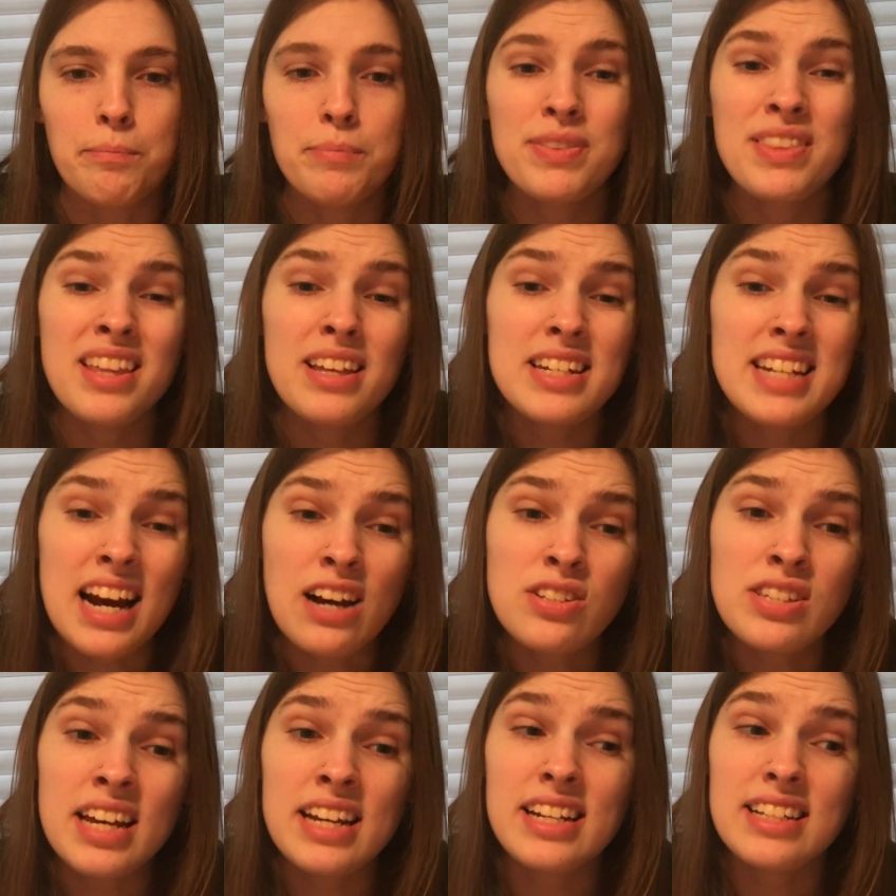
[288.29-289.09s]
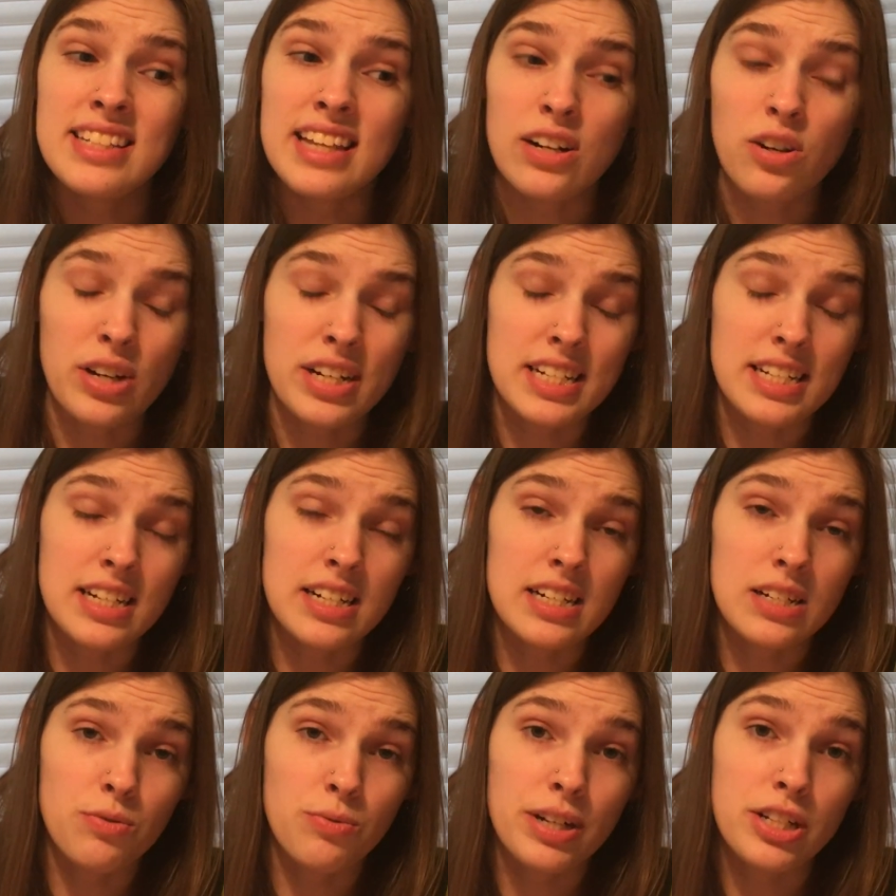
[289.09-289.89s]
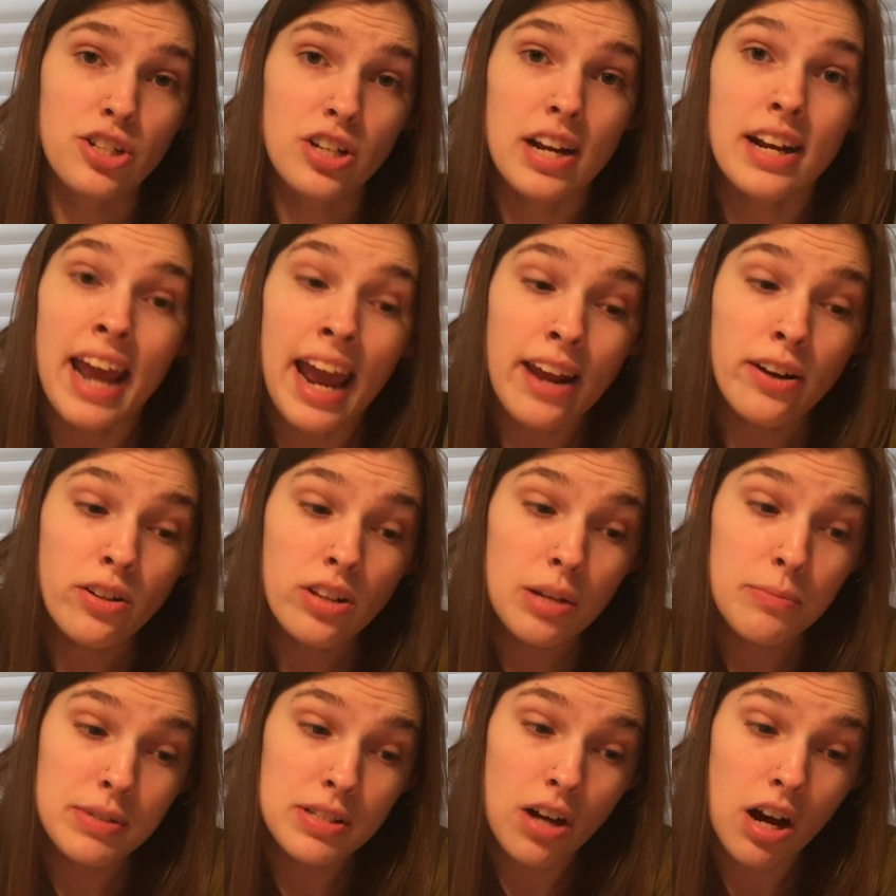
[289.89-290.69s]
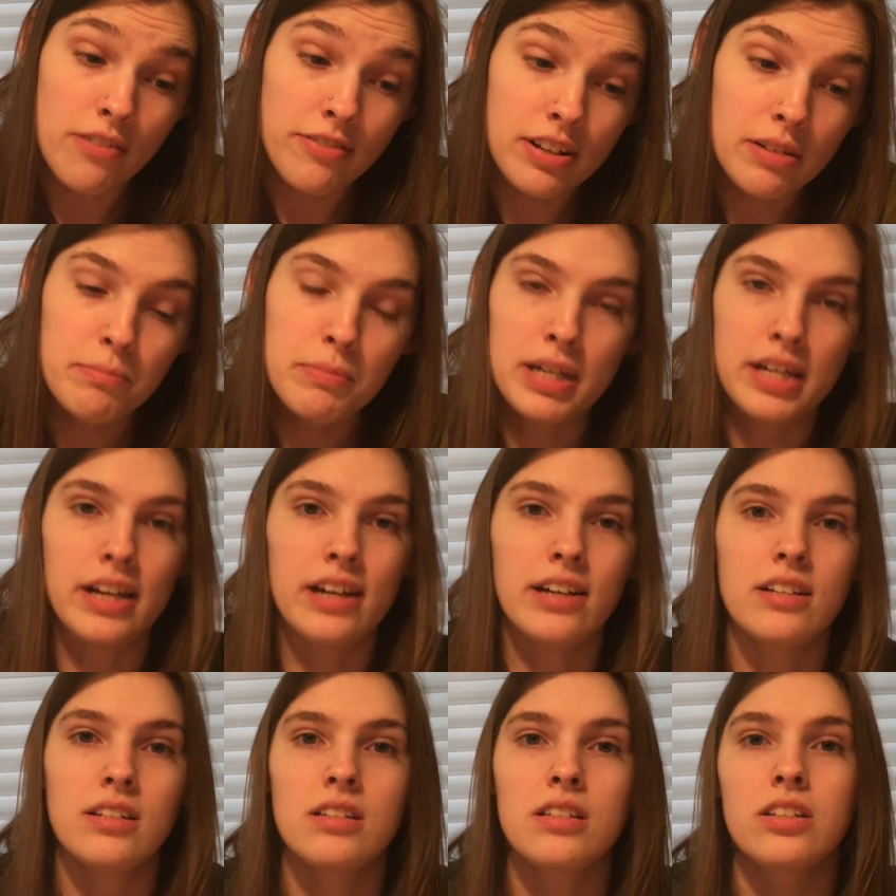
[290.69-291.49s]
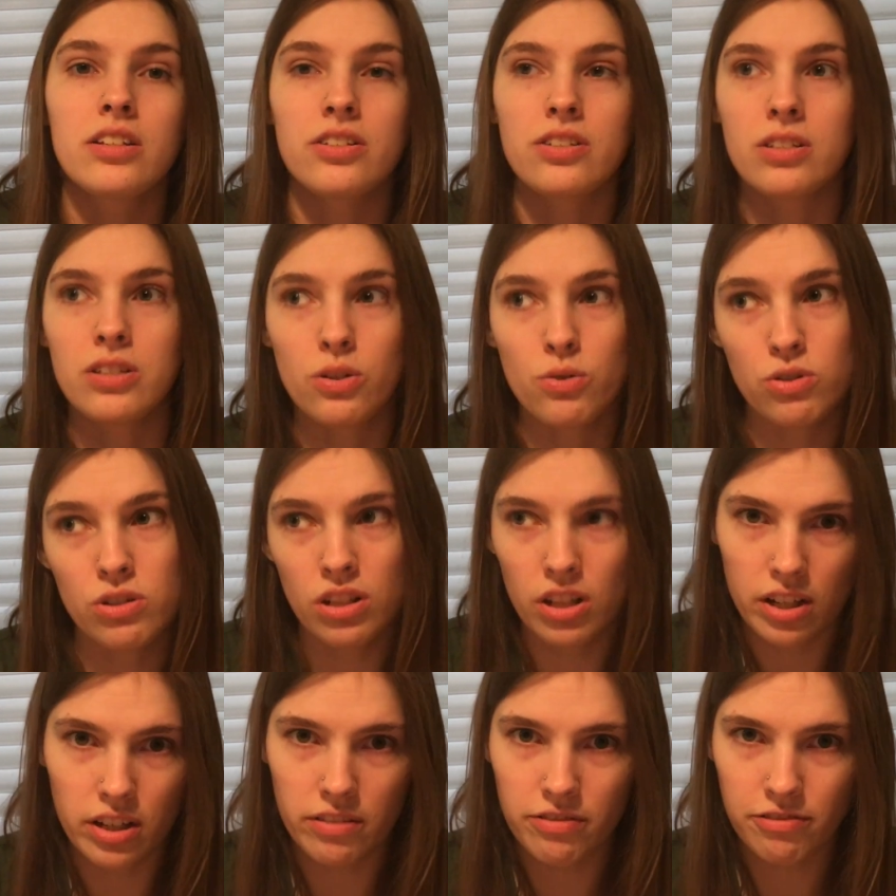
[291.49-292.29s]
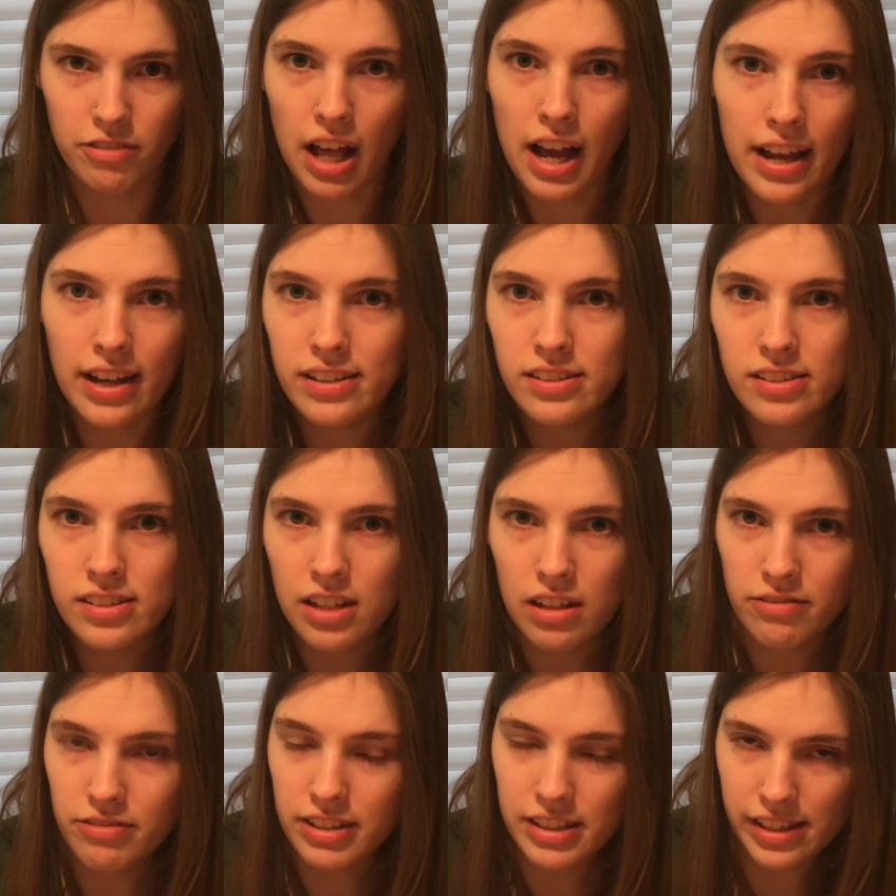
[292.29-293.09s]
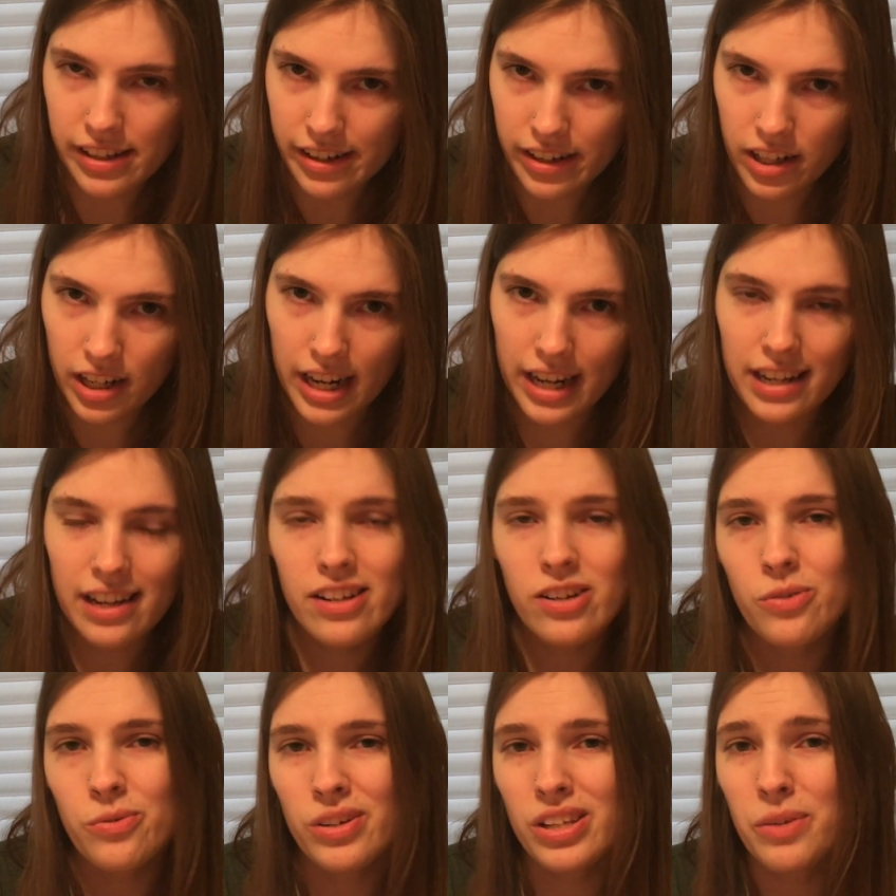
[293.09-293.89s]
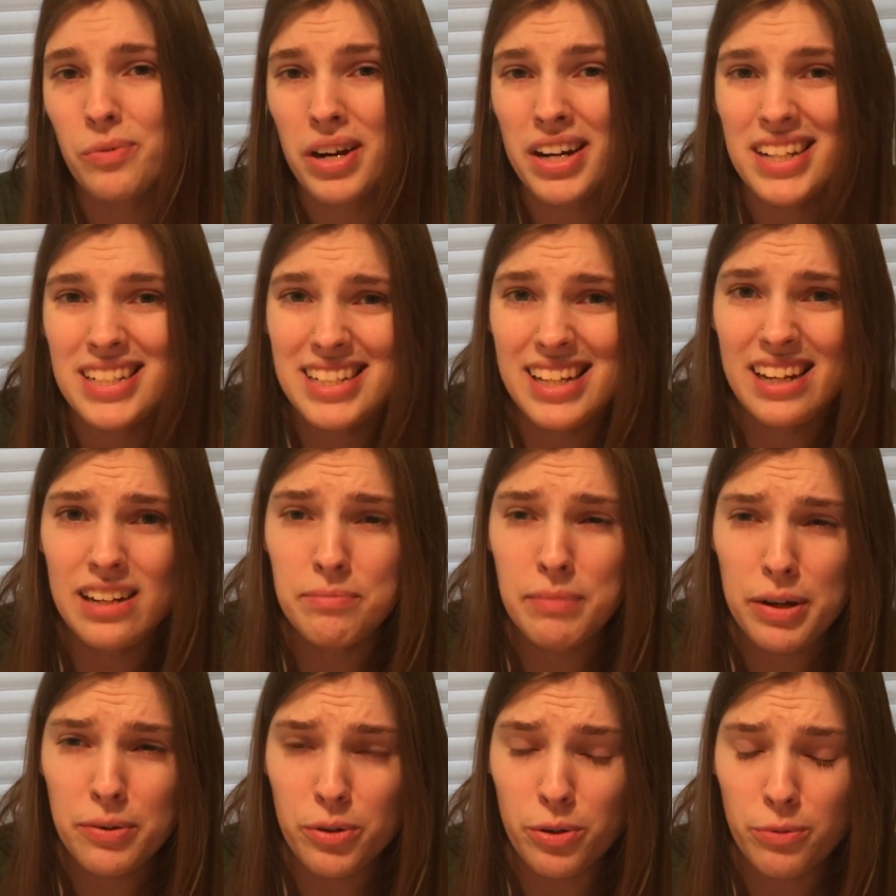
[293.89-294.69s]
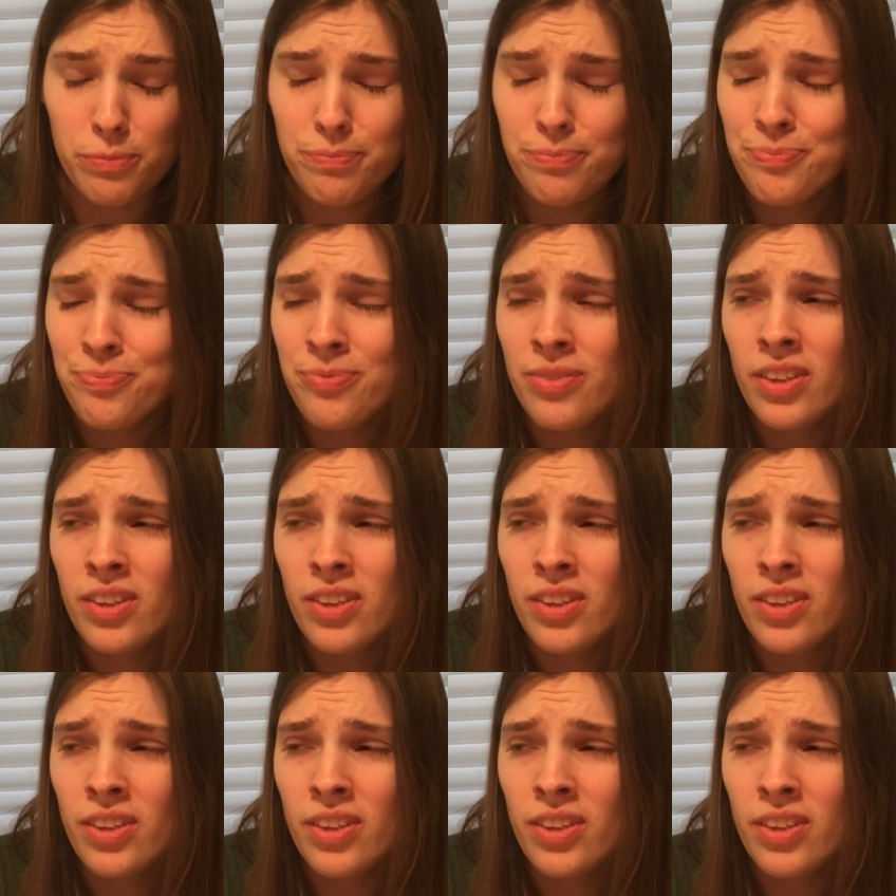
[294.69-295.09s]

The downside is I don't get to reach in and handle them as often because there's usually flying stuff in there and I don't really want it to get in my room.